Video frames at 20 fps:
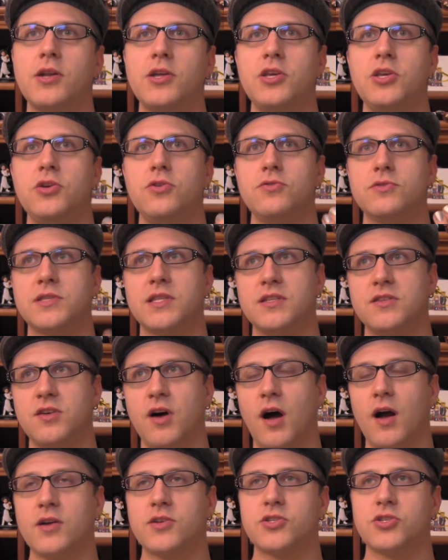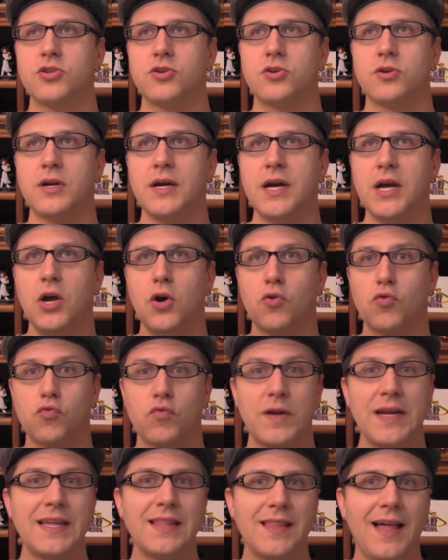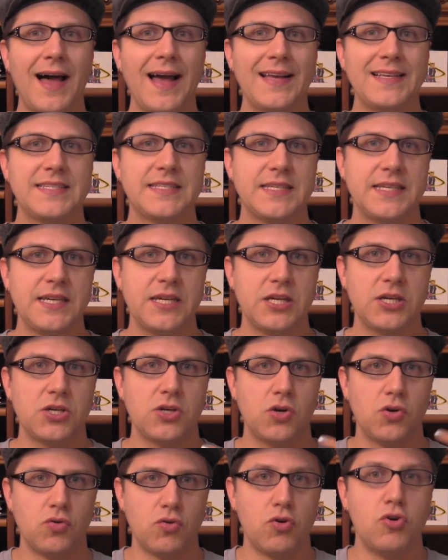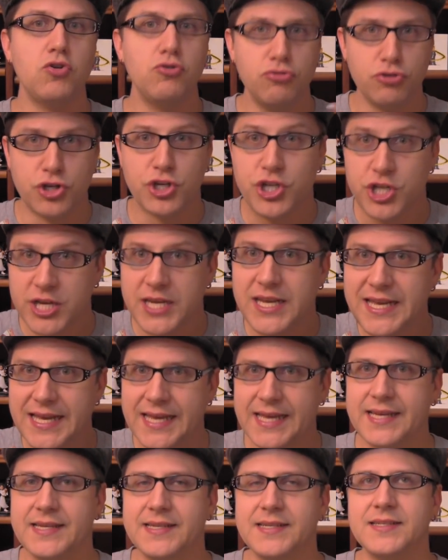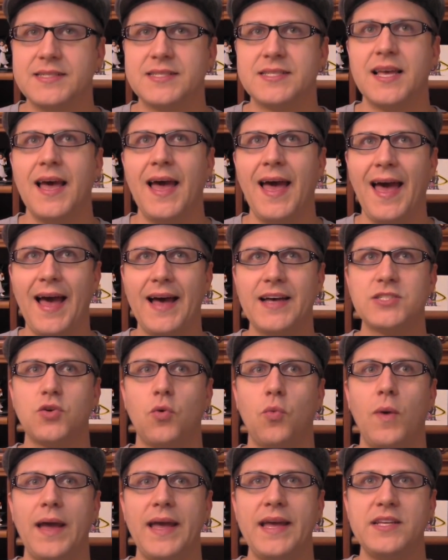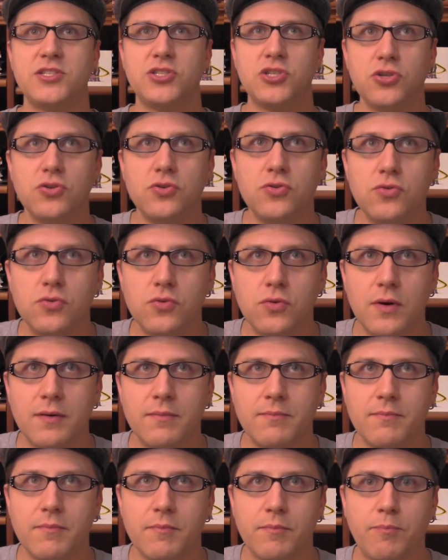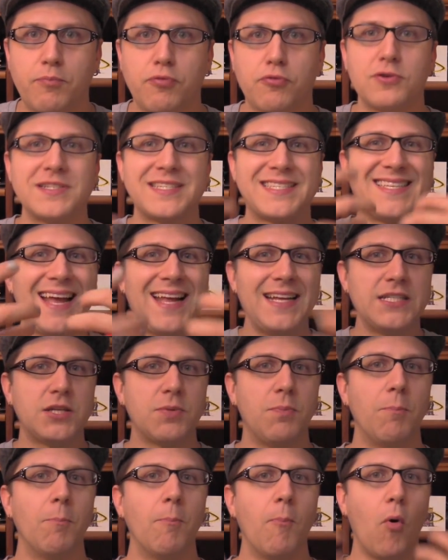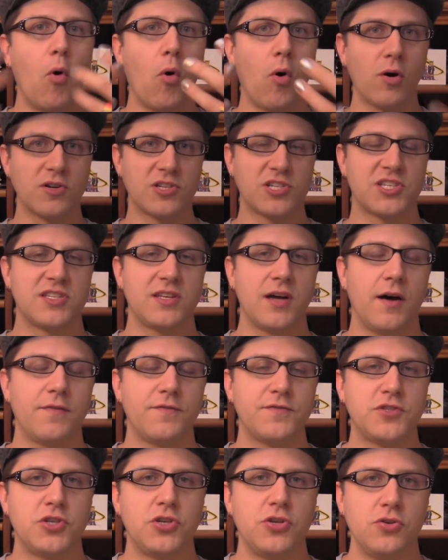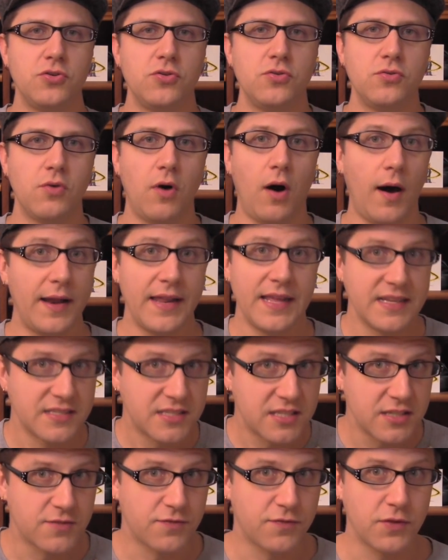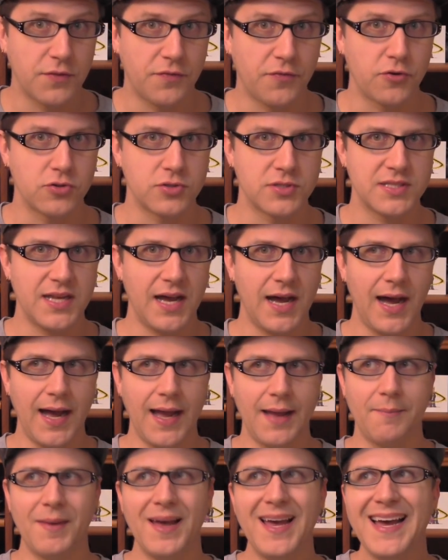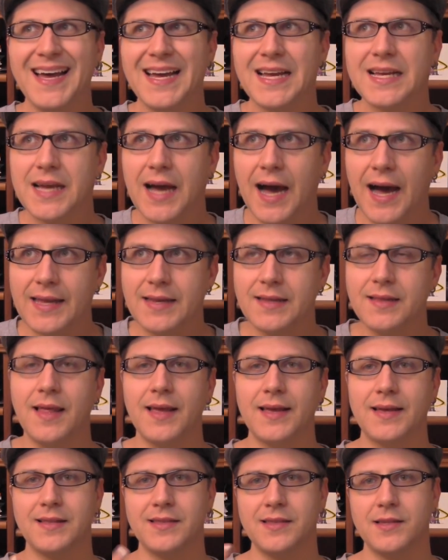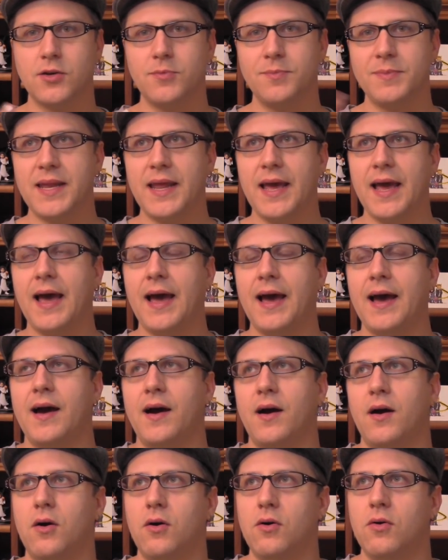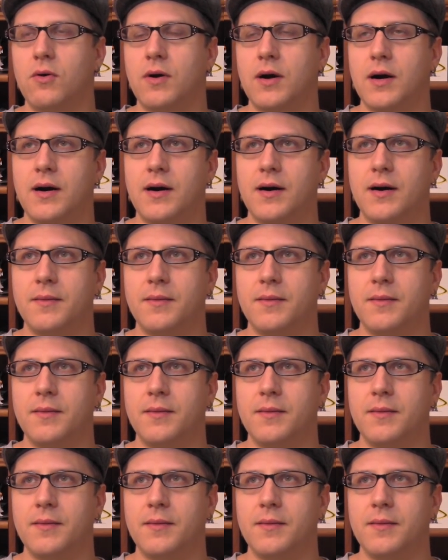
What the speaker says: going to use the Doctor realizing who she is as a way to present more stuff to audiences for the first time. Kind of like a little bit how